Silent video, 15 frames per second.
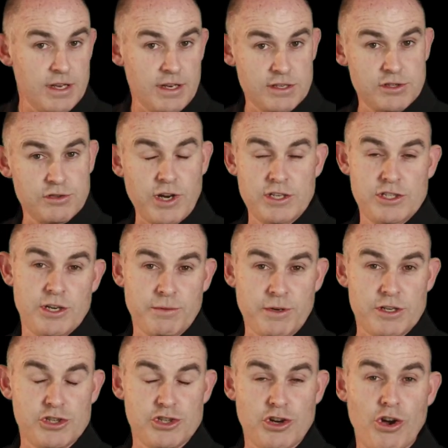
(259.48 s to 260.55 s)
little strategy I'm going
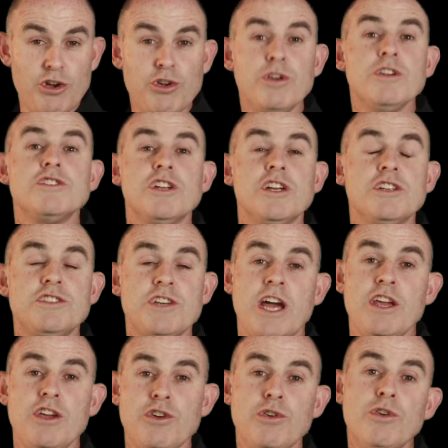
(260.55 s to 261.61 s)
to show you is going to
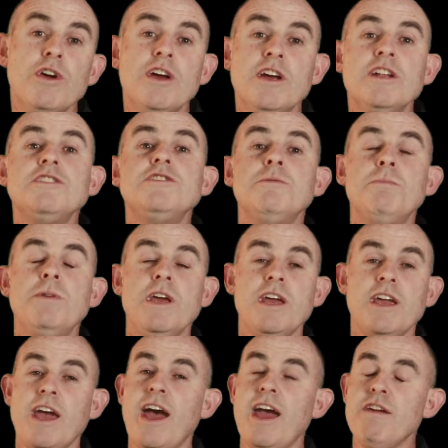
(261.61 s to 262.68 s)
take you to
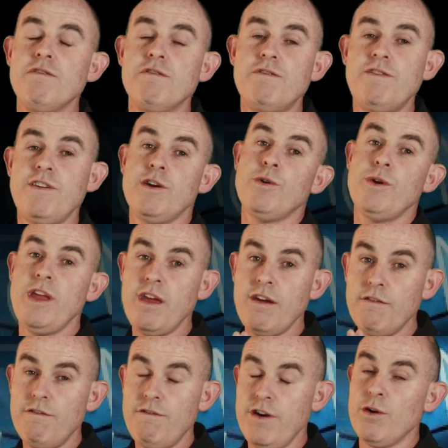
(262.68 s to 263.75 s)
being a very,
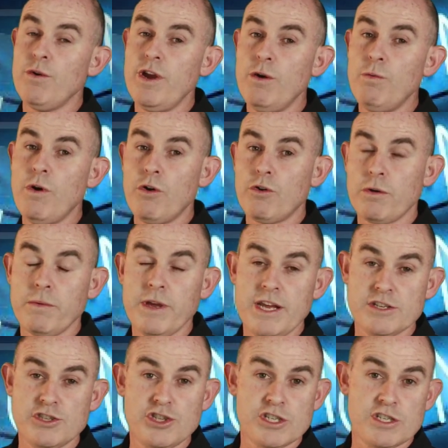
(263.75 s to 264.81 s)
very welcome
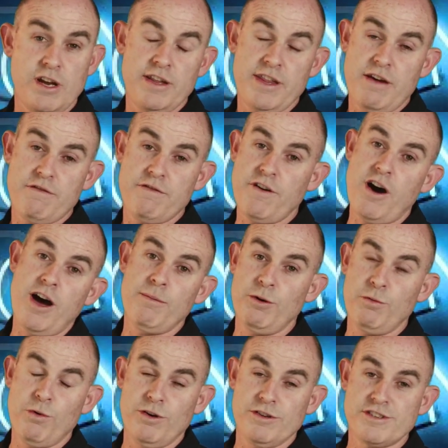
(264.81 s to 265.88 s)
guest, just like that
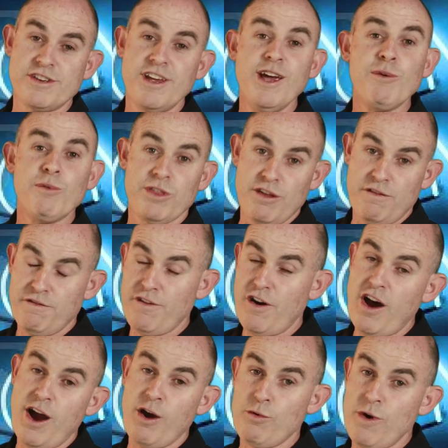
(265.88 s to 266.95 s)
fireman was with the
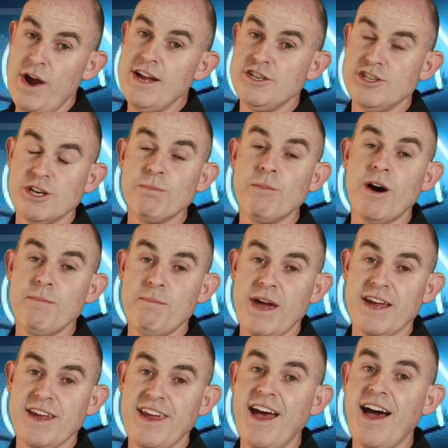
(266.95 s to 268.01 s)
fire raging in my
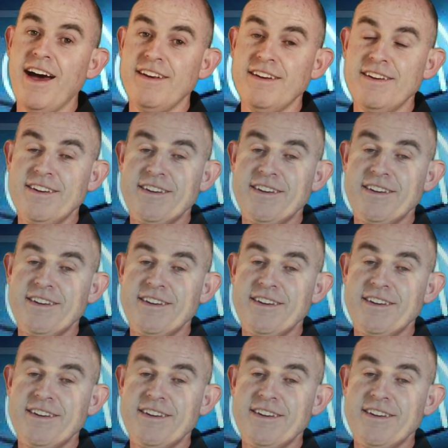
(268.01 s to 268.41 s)
backyard.